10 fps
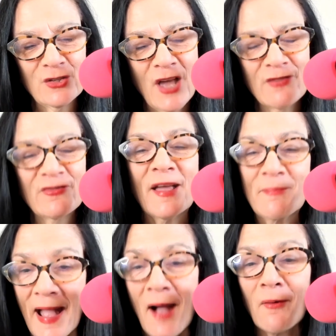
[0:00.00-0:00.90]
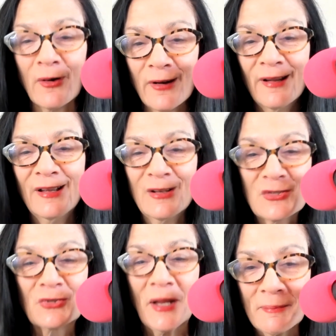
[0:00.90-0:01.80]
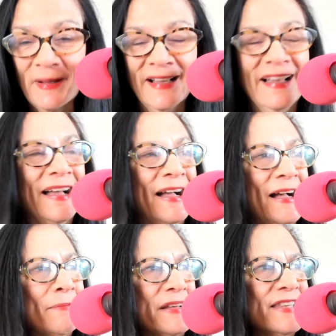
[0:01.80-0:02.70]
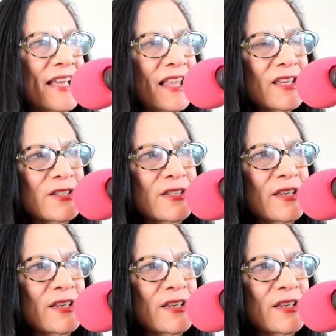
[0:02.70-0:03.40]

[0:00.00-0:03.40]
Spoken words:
John Faye Power Trip. But tell us,